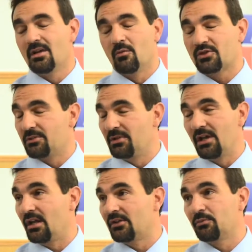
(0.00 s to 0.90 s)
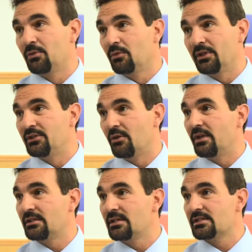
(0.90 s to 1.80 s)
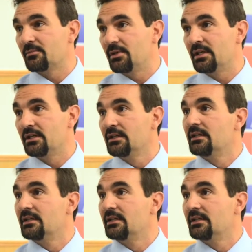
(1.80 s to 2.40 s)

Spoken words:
which to be honest we really don't anticipate,